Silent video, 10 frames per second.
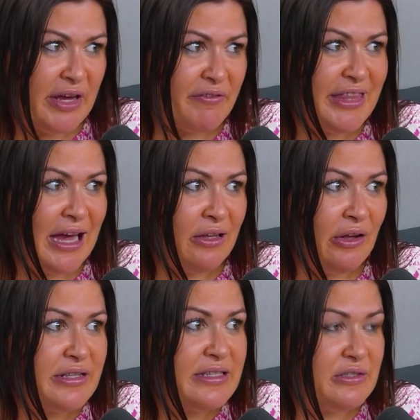haven't they, a
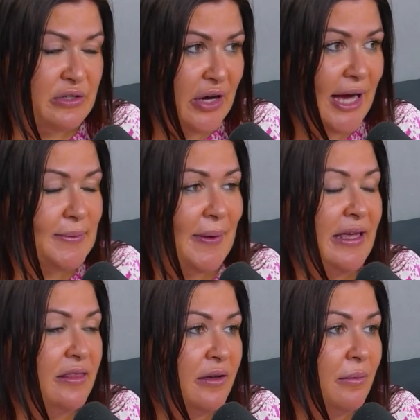lot since you guys
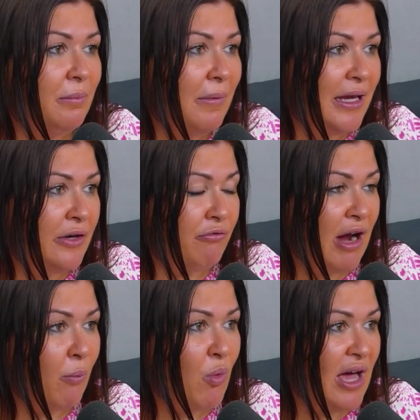played them in
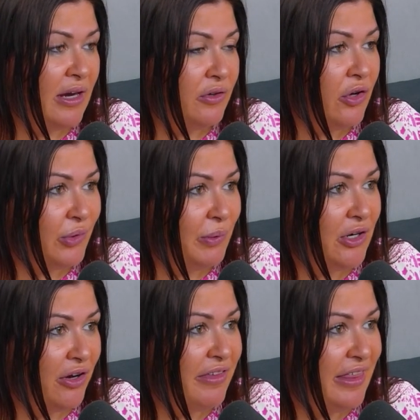round 1 and got the win
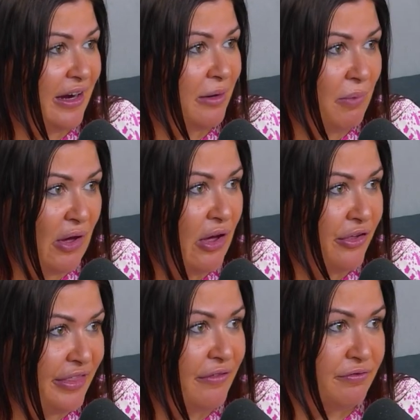over there in
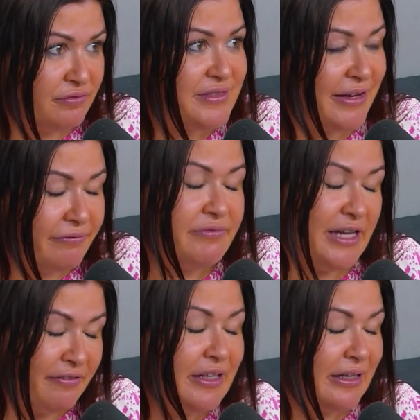Perth. They've
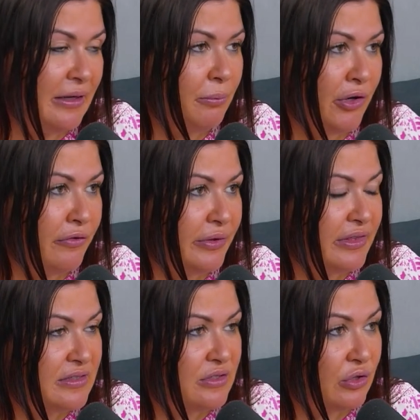definitely improved with
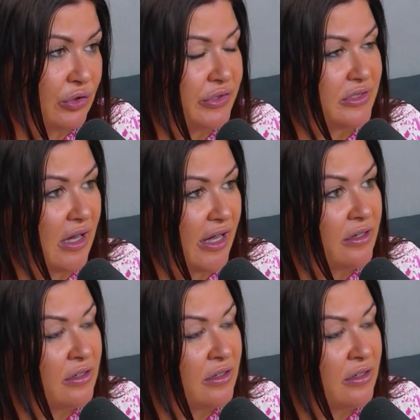this new look side.